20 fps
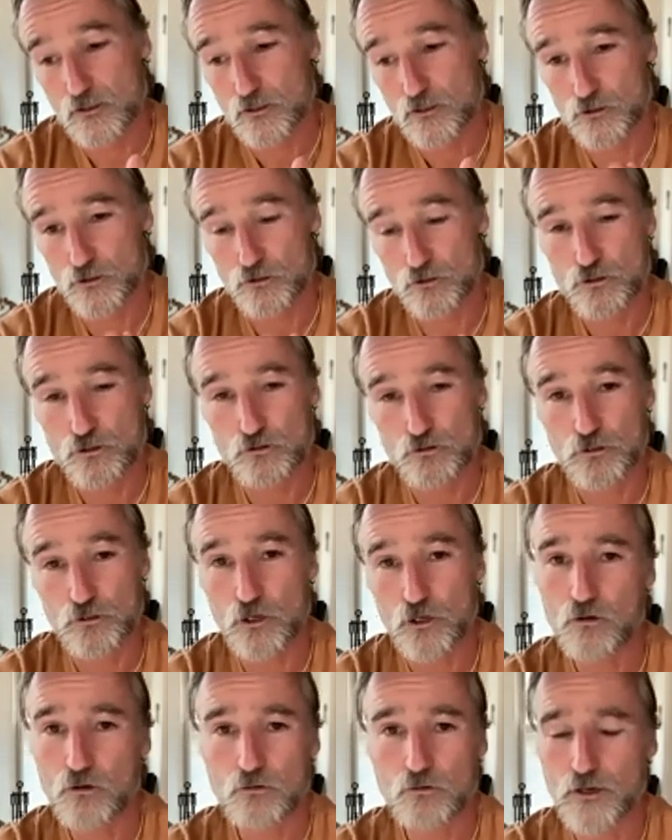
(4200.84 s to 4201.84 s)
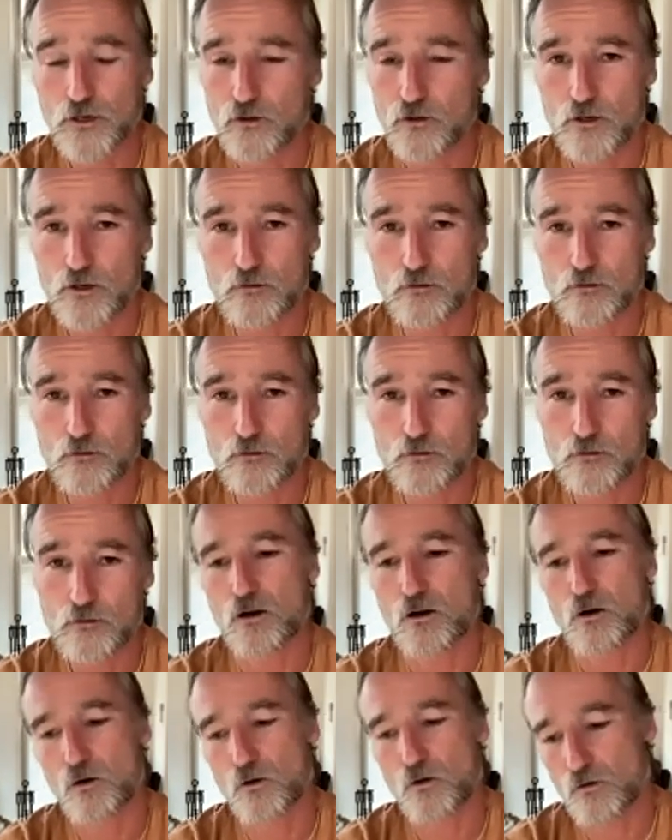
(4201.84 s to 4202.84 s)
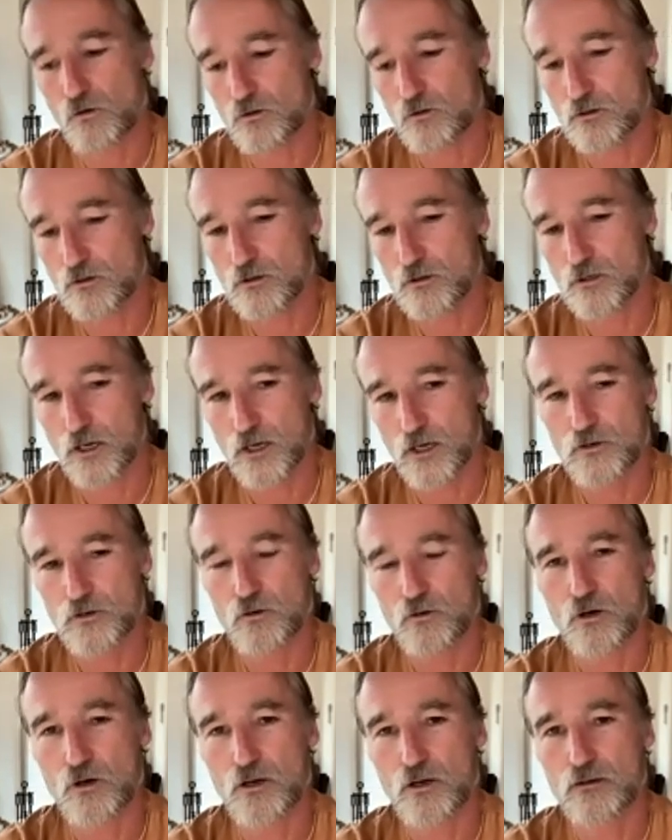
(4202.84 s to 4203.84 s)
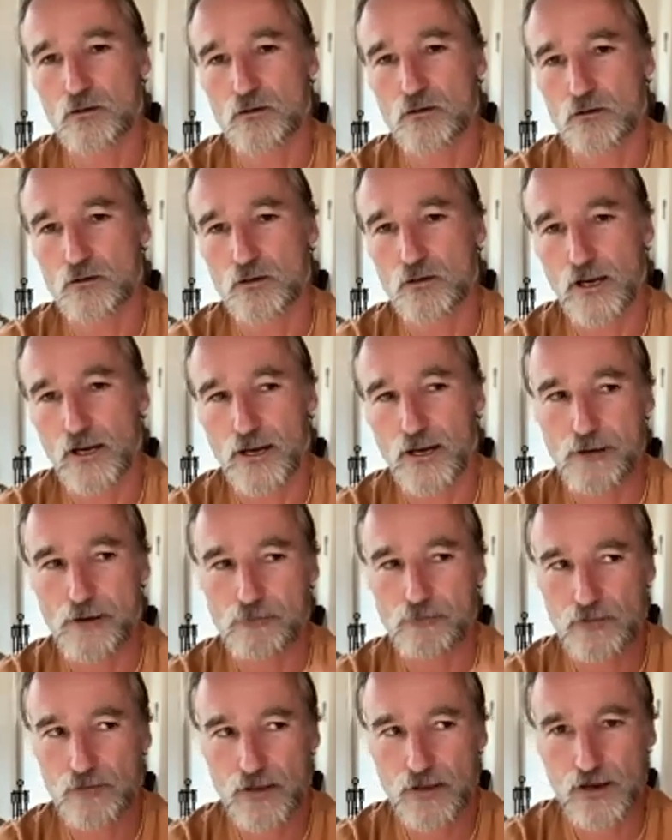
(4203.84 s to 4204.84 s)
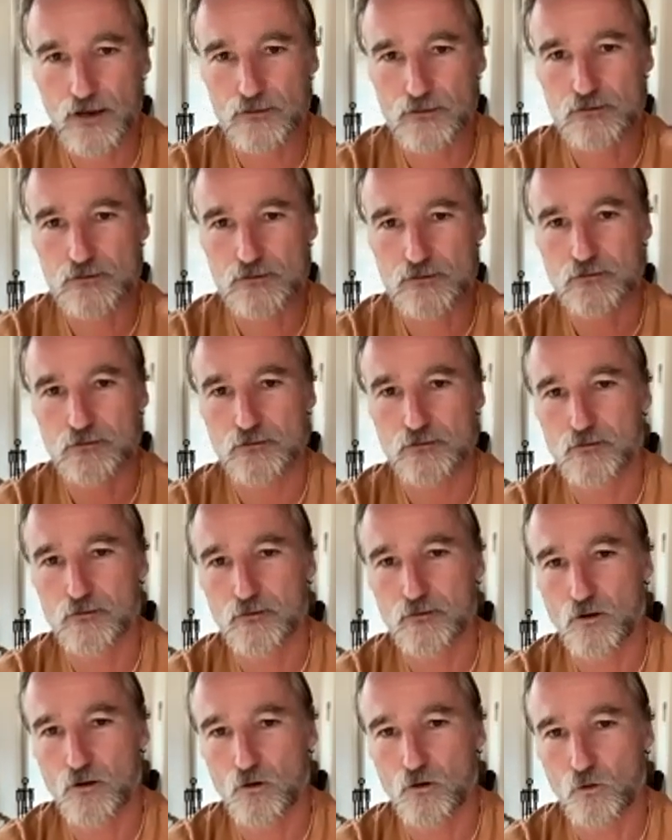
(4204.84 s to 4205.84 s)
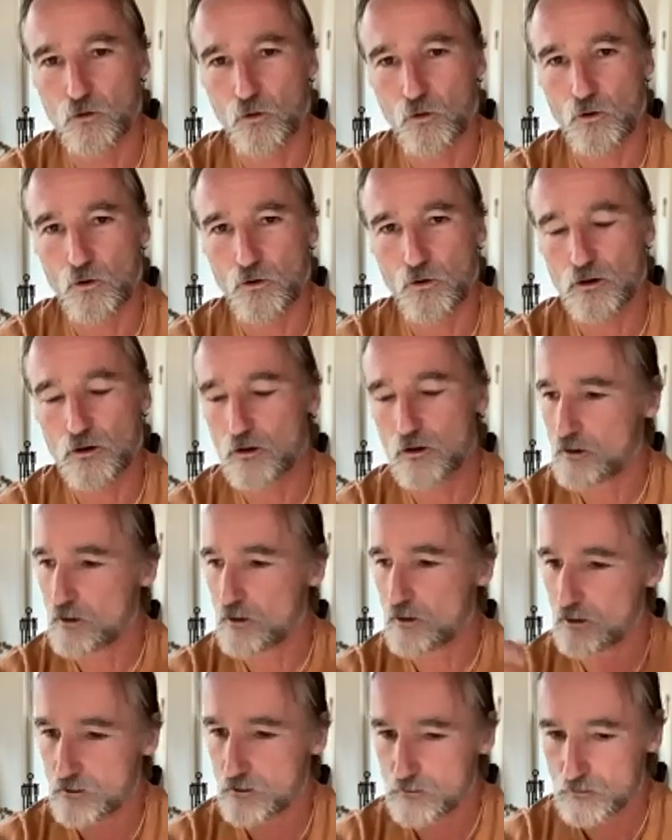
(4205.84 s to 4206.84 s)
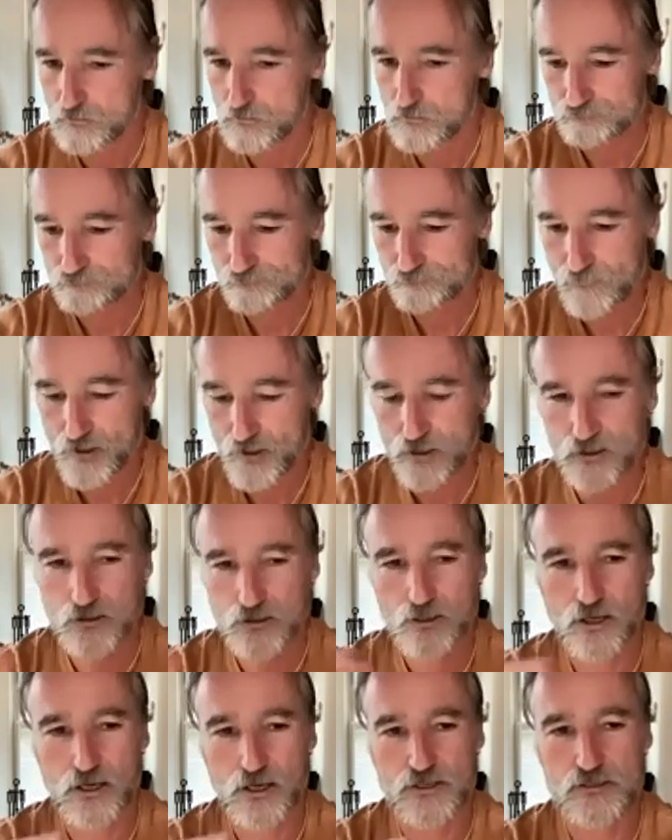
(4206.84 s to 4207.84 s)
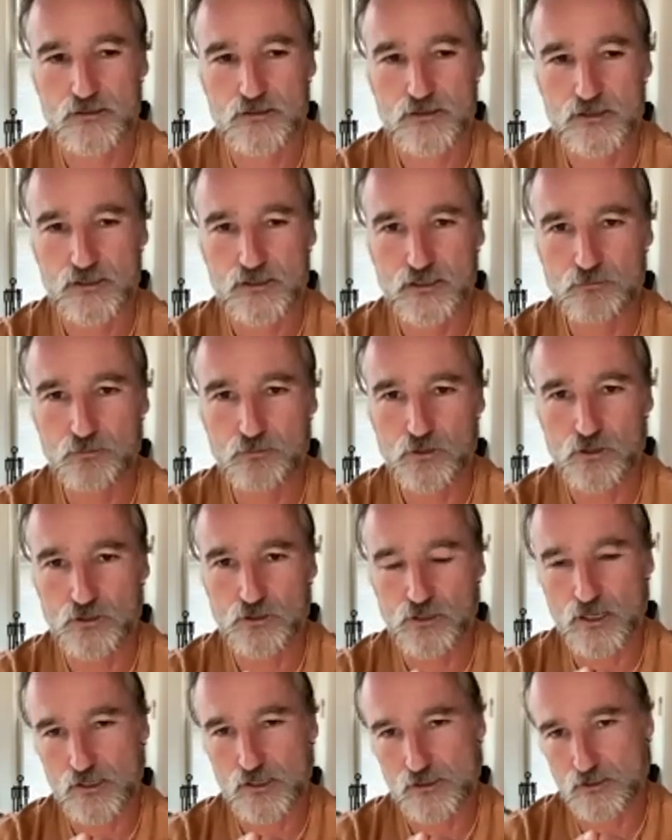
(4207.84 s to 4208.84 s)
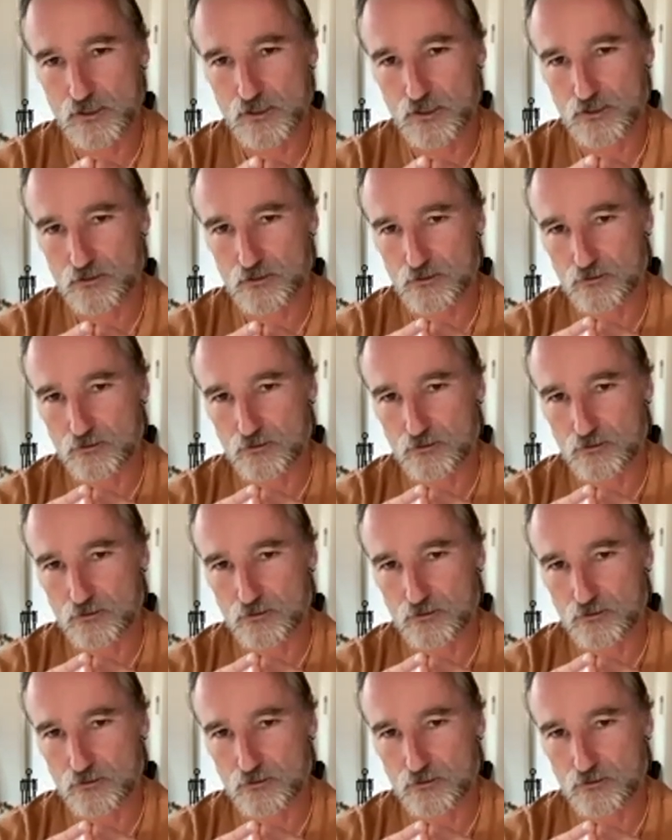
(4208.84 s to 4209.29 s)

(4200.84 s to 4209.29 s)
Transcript: you should know right away, like, oh, I know why. I ate that, or I didn't sleep good last night,